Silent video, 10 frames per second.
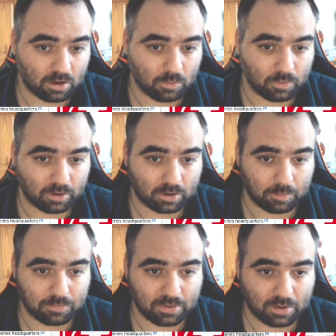when it
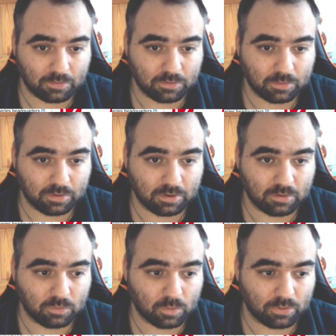comes down to it
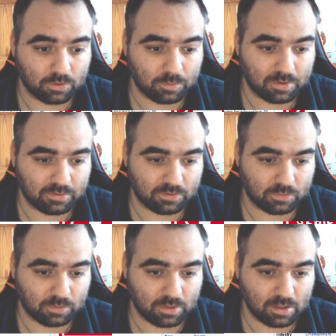is what their
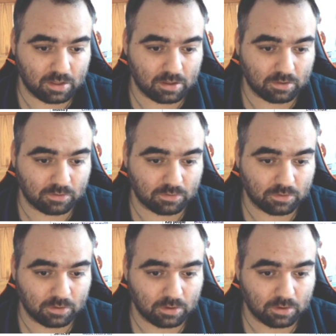business really is.